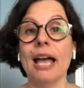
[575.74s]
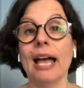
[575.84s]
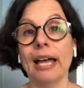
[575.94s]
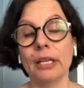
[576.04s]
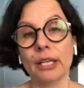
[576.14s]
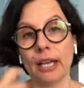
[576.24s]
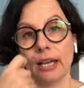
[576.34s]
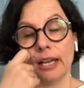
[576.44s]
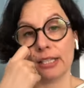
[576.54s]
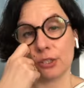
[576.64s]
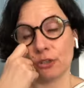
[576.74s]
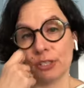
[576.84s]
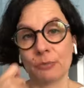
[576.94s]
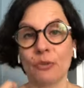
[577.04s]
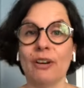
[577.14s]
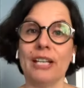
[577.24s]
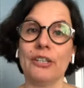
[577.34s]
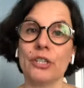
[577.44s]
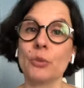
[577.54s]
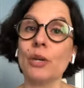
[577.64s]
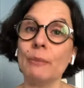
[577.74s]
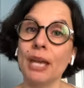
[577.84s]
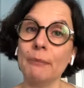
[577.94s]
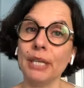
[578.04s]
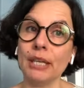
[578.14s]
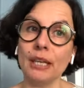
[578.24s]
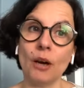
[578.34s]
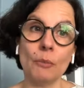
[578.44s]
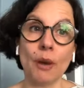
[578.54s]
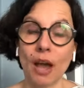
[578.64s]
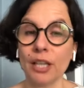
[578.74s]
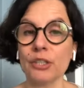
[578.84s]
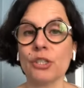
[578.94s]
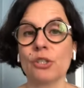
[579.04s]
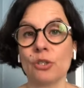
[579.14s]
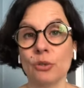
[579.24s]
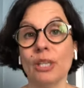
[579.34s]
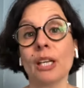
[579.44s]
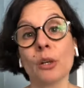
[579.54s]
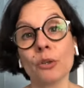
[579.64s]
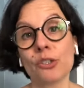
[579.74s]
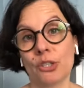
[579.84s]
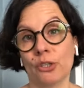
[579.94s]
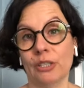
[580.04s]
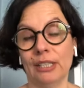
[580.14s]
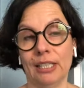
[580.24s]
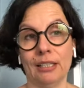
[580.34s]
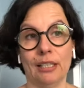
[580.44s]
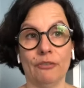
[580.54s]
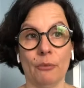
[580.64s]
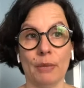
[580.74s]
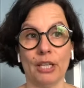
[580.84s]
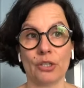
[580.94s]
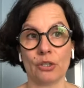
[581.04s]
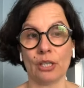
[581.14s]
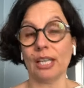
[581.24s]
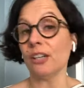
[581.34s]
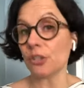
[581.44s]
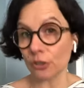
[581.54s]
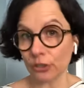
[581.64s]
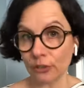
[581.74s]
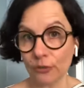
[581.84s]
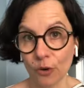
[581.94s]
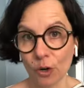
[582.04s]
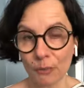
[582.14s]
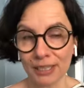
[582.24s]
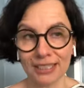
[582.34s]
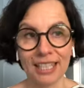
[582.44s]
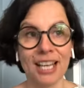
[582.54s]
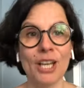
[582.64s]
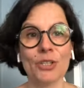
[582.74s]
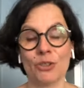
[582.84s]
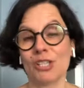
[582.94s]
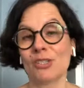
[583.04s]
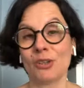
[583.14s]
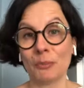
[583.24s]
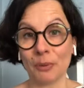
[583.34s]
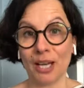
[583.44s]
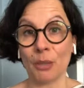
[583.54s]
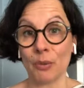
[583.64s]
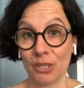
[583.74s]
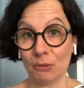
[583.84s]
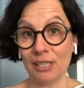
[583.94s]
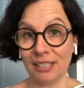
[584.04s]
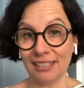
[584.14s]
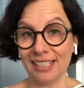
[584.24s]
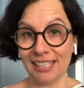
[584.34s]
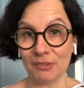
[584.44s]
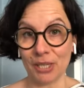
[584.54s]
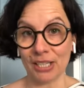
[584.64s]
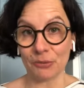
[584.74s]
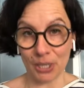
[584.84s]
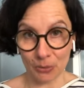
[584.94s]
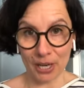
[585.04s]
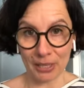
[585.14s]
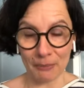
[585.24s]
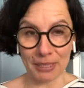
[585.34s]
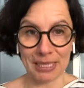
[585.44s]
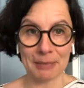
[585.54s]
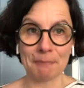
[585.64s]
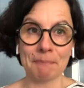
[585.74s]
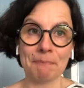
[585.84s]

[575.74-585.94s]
And as service providers, we may be obliged to include certain legal information in a certain format just to comply with the legal requirements.